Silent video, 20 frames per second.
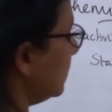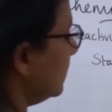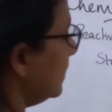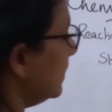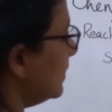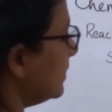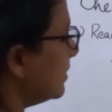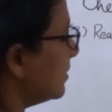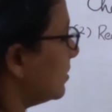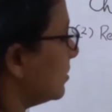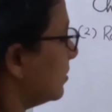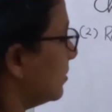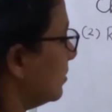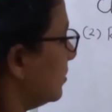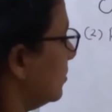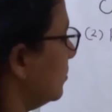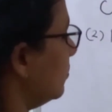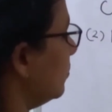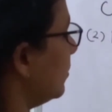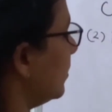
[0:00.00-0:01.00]
these
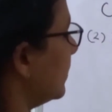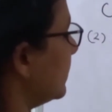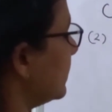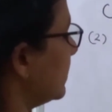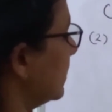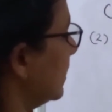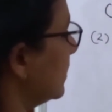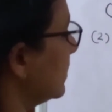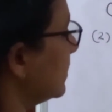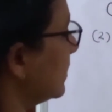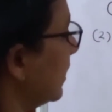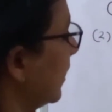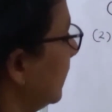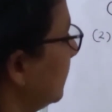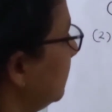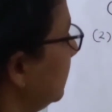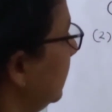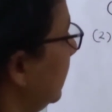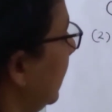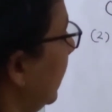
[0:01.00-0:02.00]
two questions can be